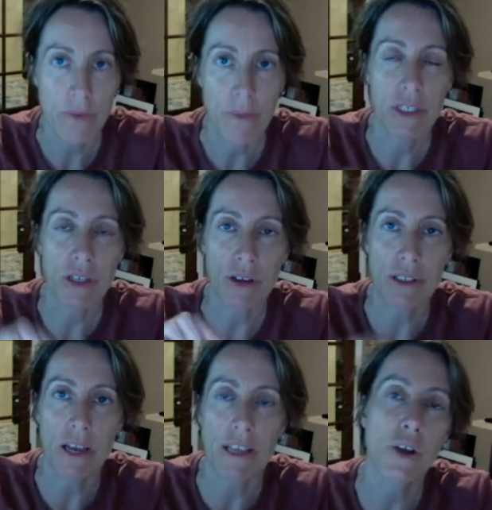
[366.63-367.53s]
Remember the
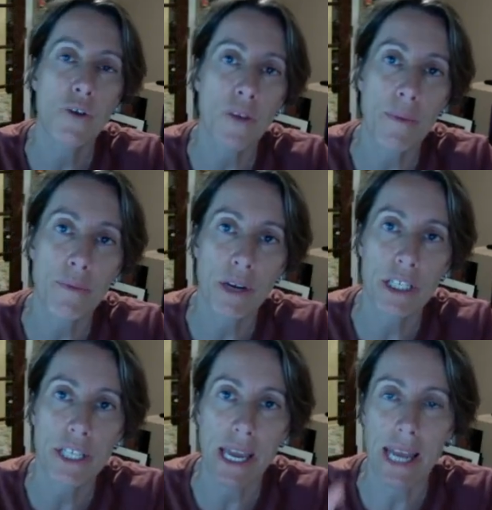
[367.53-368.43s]
disulfide
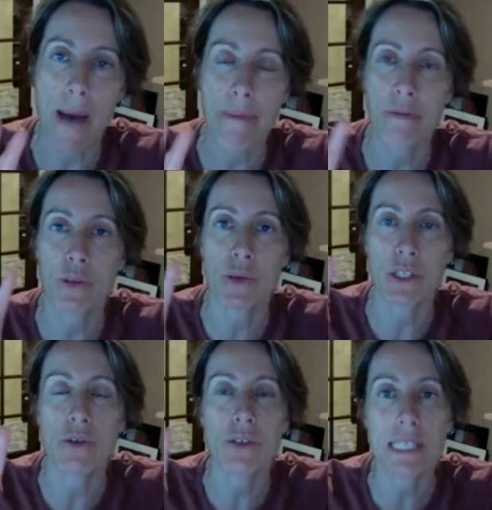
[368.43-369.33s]
bridge that can happen between
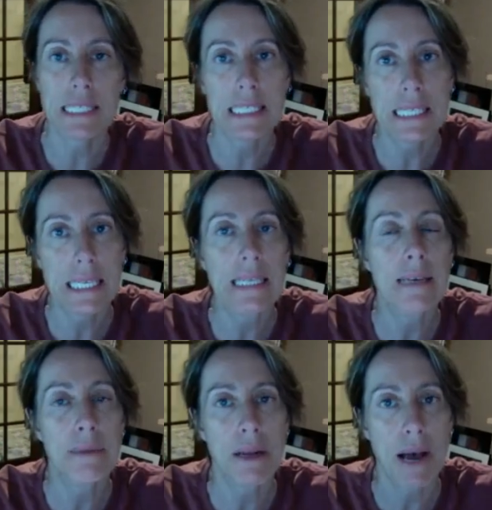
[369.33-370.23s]
two cysteine
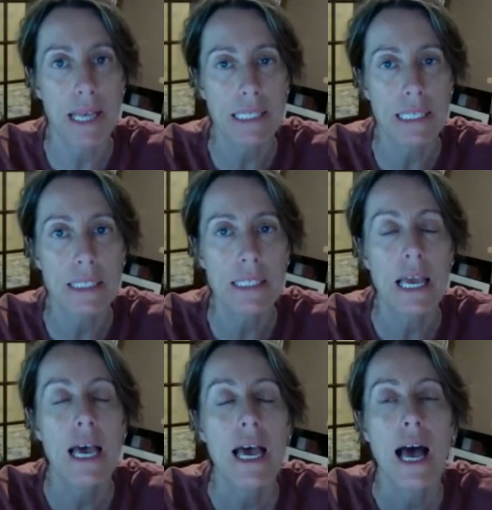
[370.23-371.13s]
amino acids?
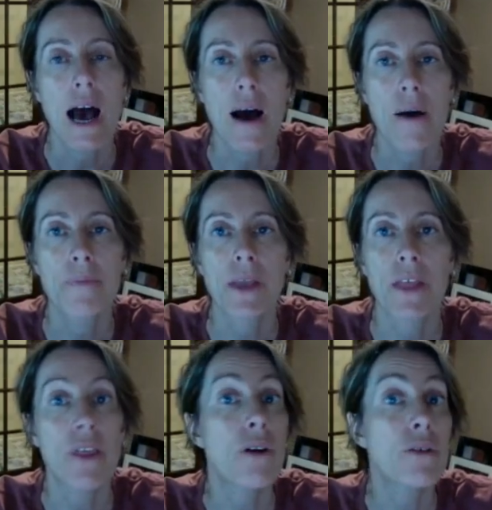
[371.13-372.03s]

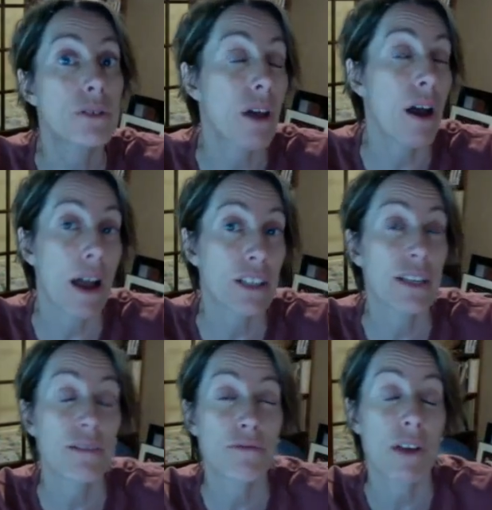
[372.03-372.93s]
And those
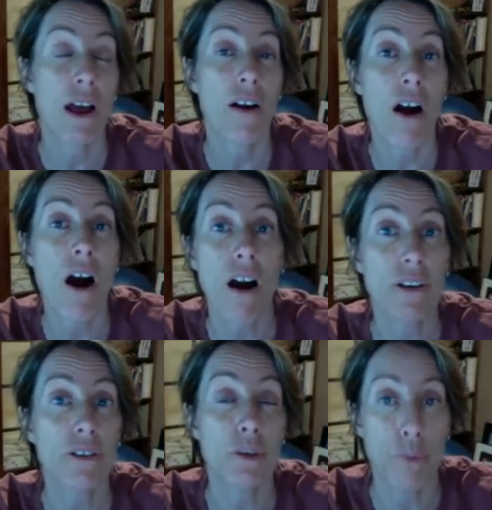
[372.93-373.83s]
actually are
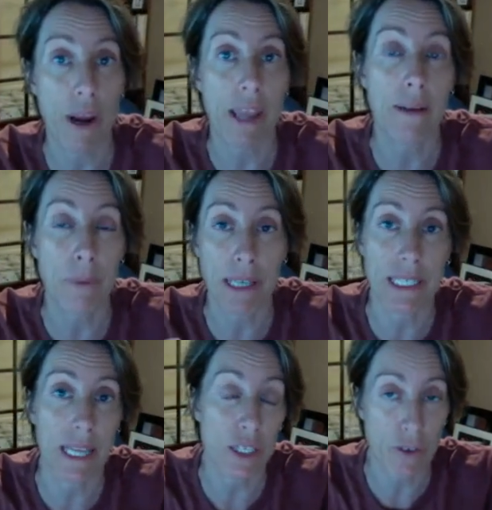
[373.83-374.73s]
harder to break by
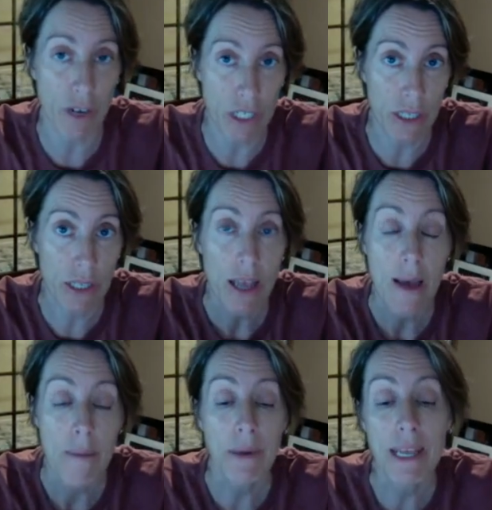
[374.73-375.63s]
denaturation.
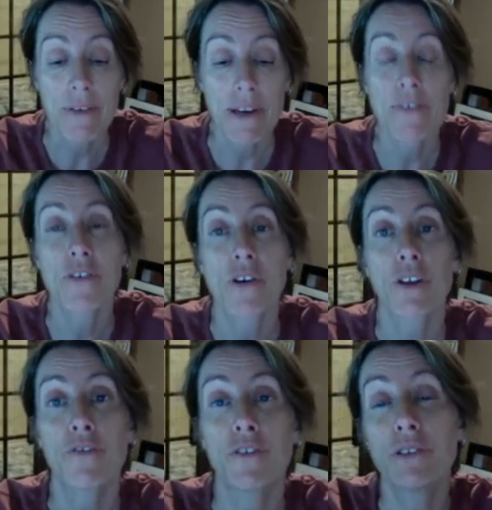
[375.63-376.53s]
But even if you've got a
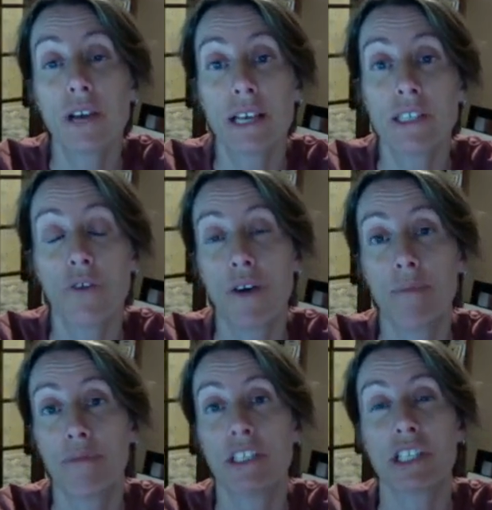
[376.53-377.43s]
few
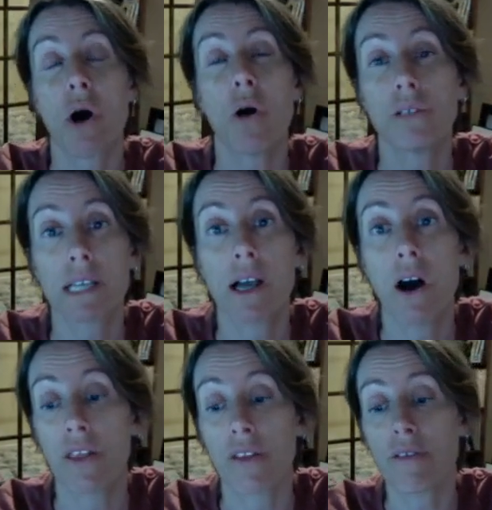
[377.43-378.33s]
disulfide bridges holding
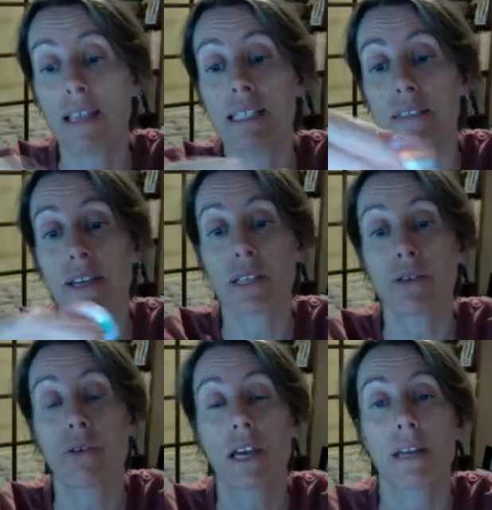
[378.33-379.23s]
on, the rest of it is
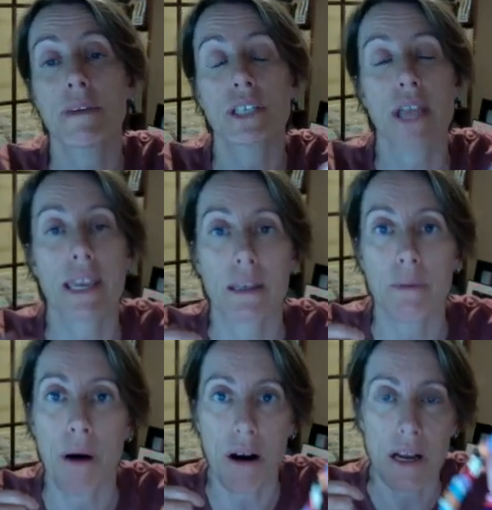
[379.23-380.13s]
all going to be shaken
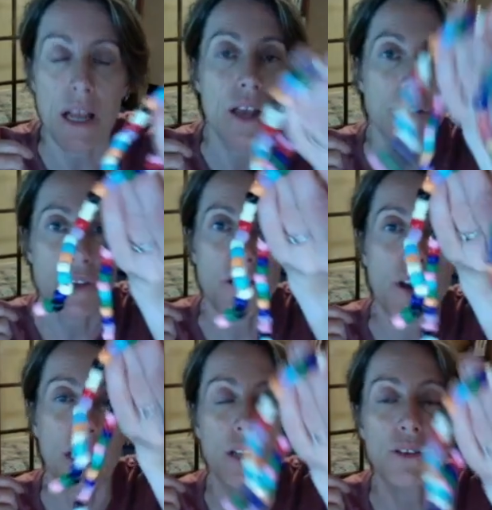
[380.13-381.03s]
apart. So you're
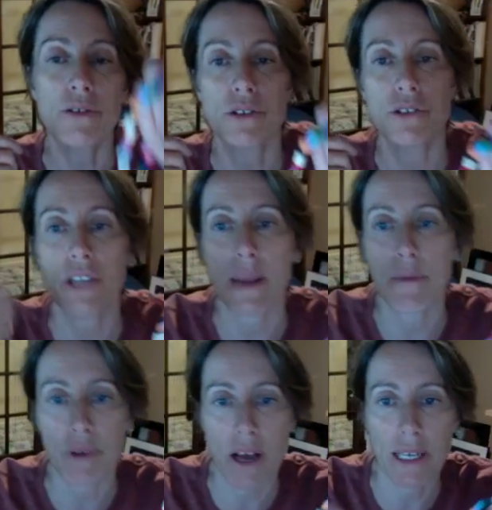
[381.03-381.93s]
going to lose your
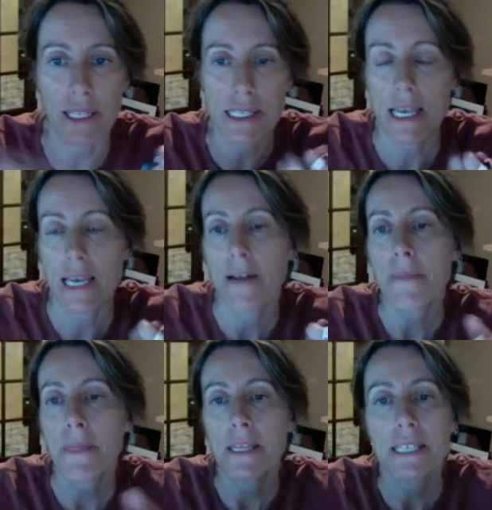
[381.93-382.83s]
shape regardless.
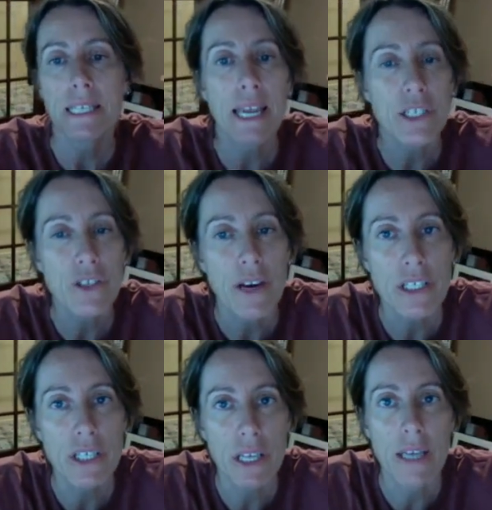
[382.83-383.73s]

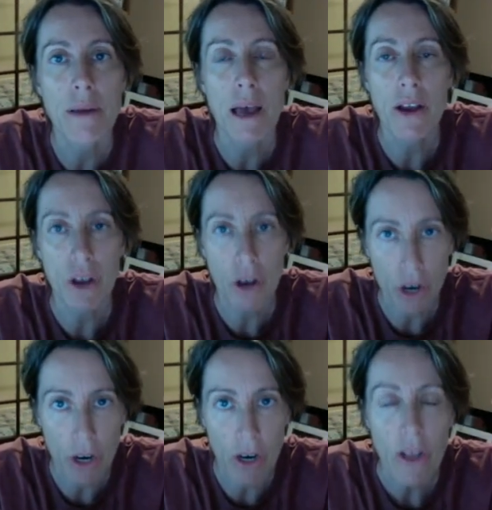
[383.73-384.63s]
Denaturation can
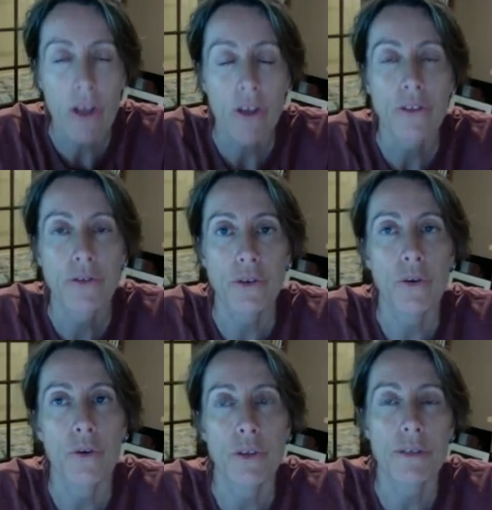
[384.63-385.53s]
occur
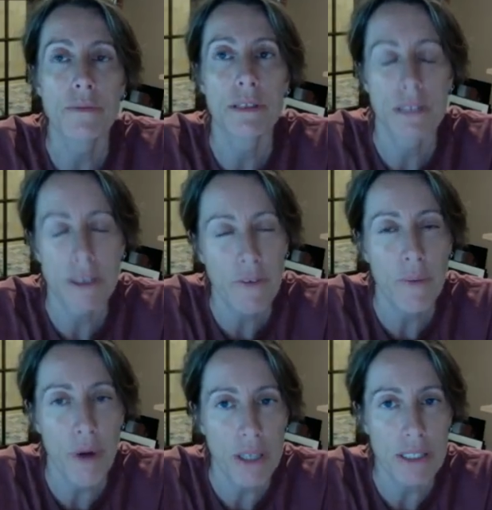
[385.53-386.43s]
through some
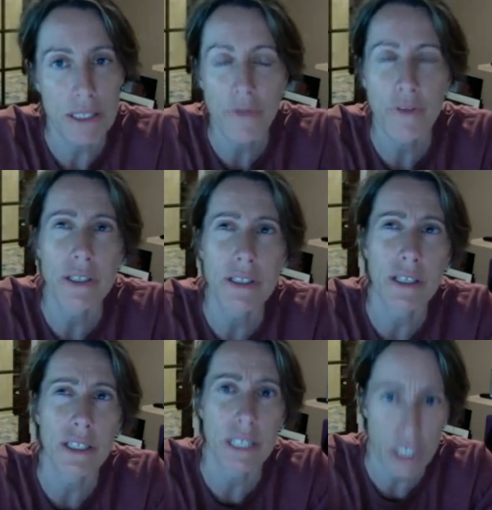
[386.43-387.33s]
different
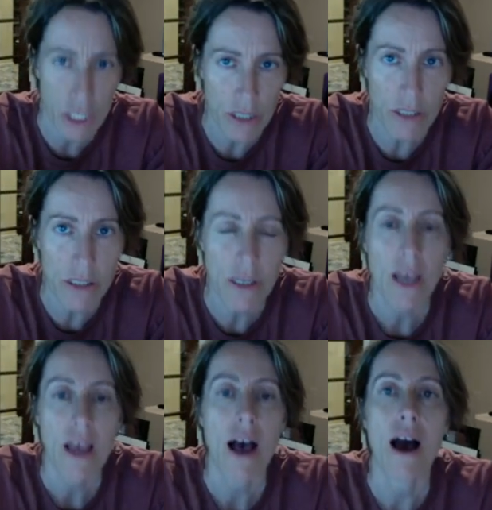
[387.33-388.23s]
conditions.
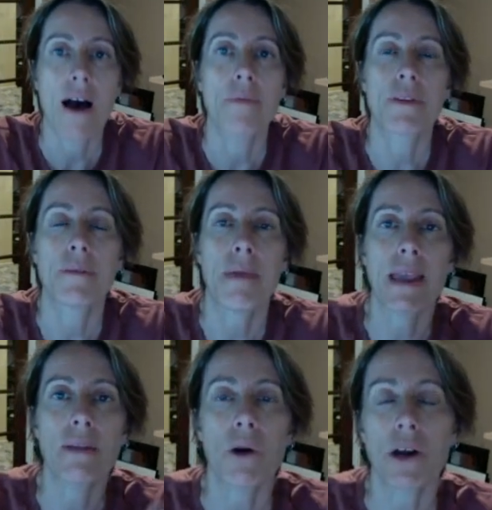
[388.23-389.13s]
The
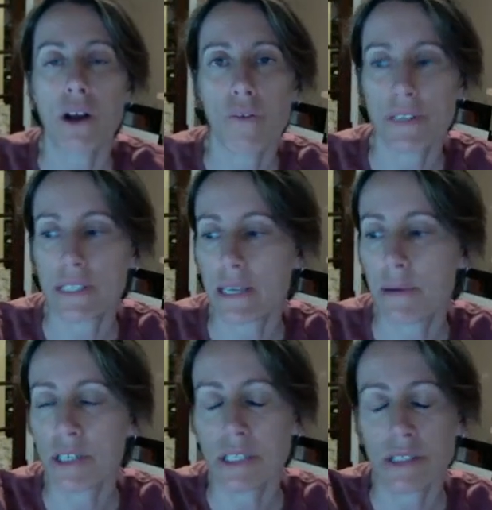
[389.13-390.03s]
main one, obviously,
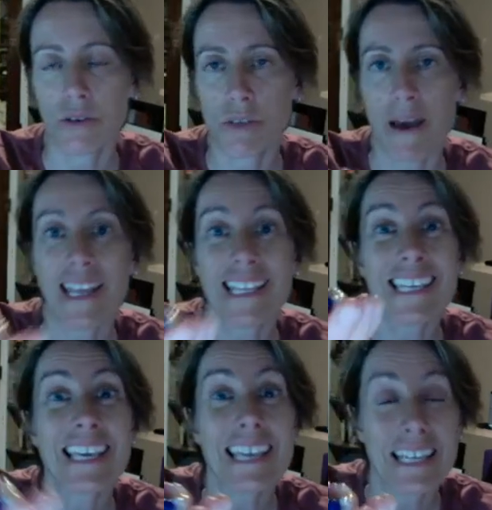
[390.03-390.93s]
we just talked about
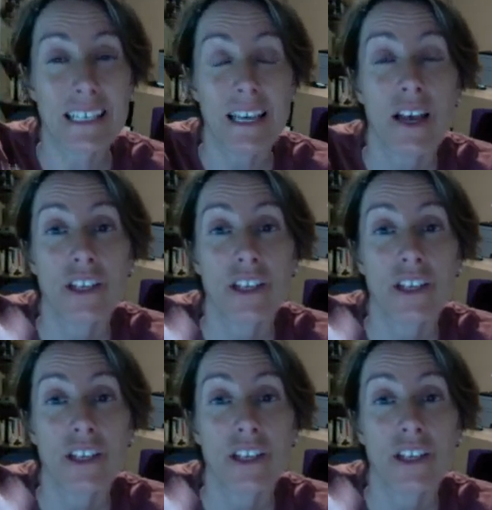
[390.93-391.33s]
is heat.